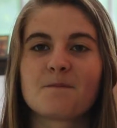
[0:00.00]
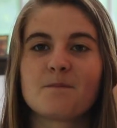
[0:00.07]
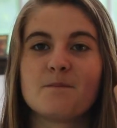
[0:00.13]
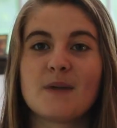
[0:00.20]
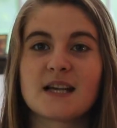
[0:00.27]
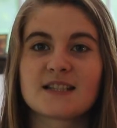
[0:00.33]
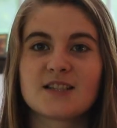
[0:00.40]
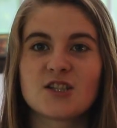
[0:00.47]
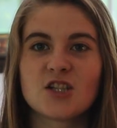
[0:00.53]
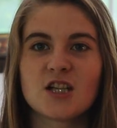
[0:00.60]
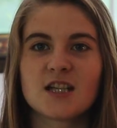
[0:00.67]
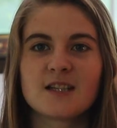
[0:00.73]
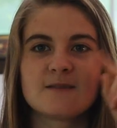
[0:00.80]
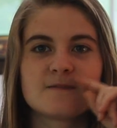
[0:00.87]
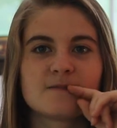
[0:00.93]

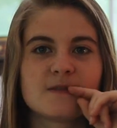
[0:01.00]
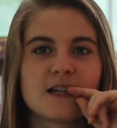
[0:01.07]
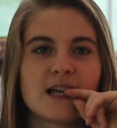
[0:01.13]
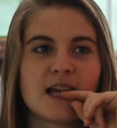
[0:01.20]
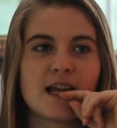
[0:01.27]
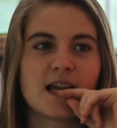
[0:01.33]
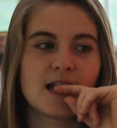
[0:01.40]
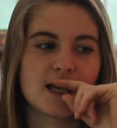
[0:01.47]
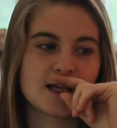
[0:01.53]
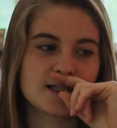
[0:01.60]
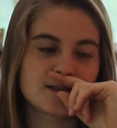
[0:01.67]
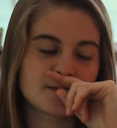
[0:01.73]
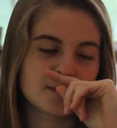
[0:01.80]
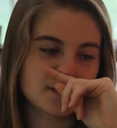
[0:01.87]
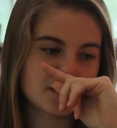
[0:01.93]
messaging
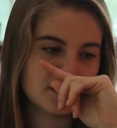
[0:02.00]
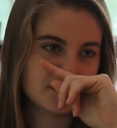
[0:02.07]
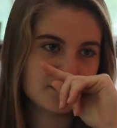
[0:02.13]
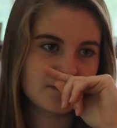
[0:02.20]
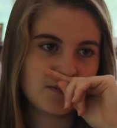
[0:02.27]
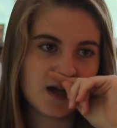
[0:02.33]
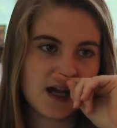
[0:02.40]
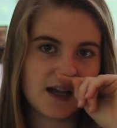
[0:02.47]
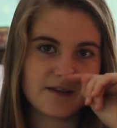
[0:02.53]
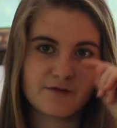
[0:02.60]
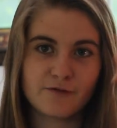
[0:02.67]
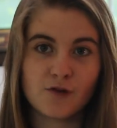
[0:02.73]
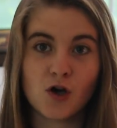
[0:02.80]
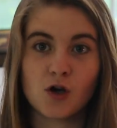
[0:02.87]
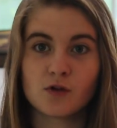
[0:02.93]
and my
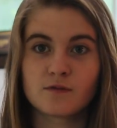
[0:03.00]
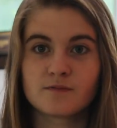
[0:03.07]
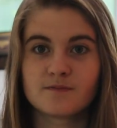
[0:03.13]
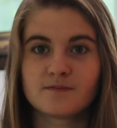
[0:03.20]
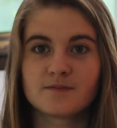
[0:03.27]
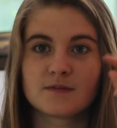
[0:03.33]
phone.